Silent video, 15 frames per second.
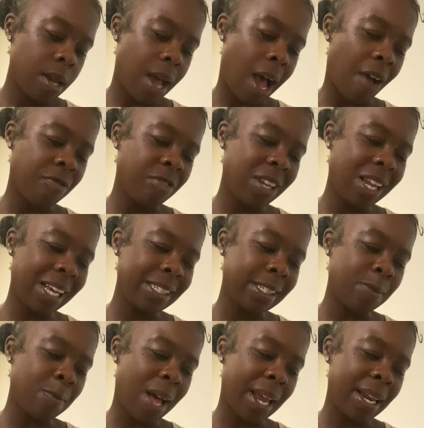I feel like
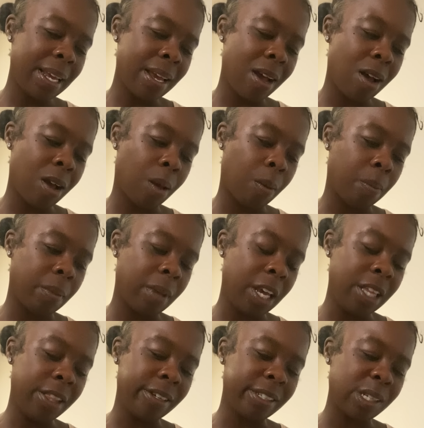somebody, um,
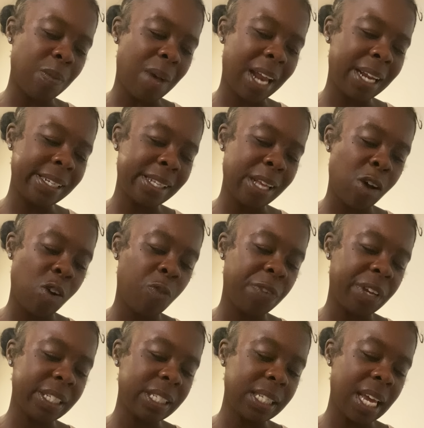either somebody's health
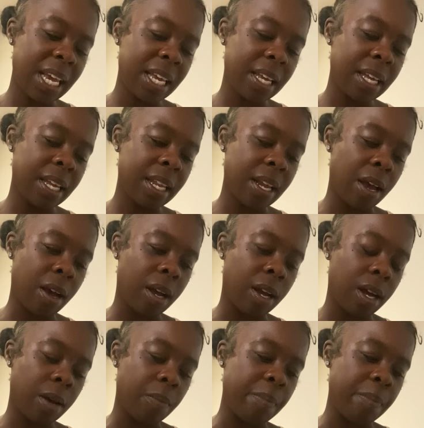has taken a,